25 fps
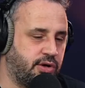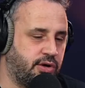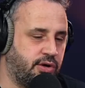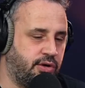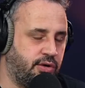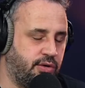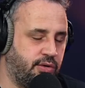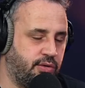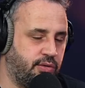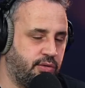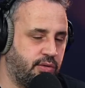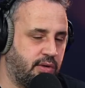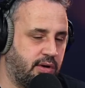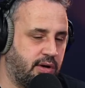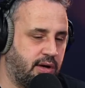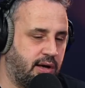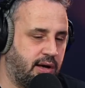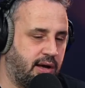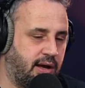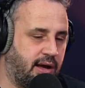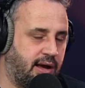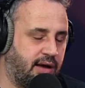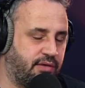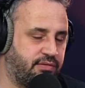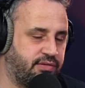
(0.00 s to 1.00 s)
who
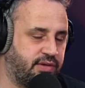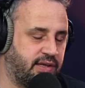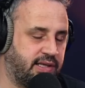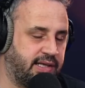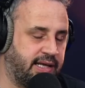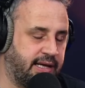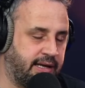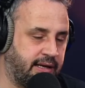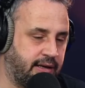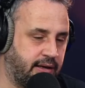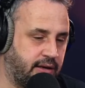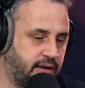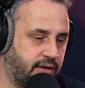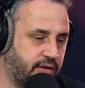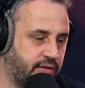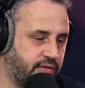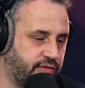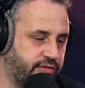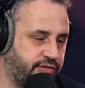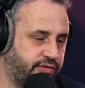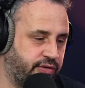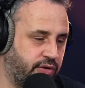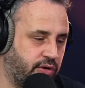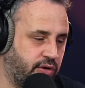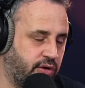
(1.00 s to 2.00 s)
have the link
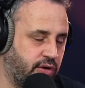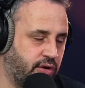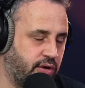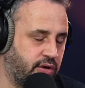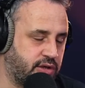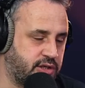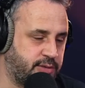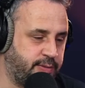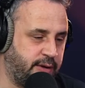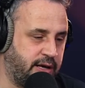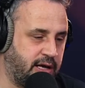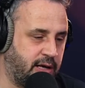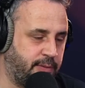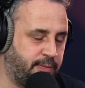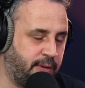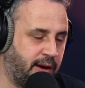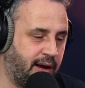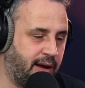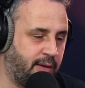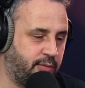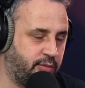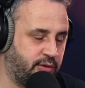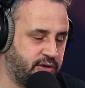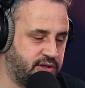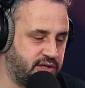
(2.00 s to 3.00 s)
for
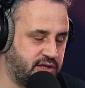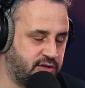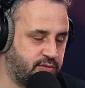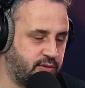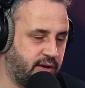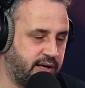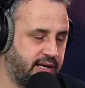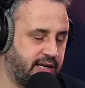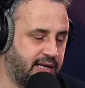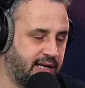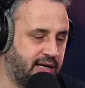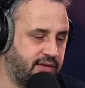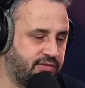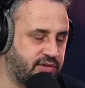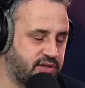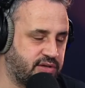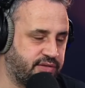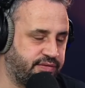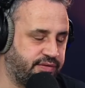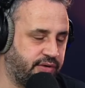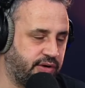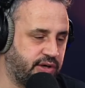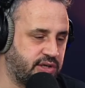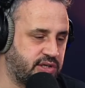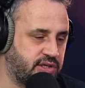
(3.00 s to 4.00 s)
SpeakPipe, which is where you leave us a
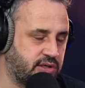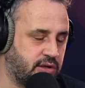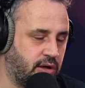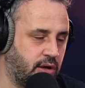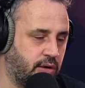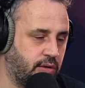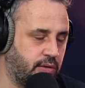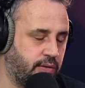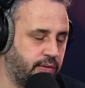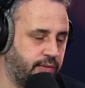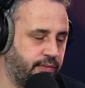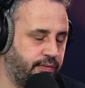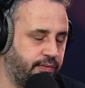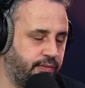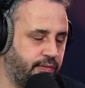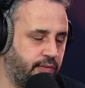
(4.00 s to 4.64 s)
voice note.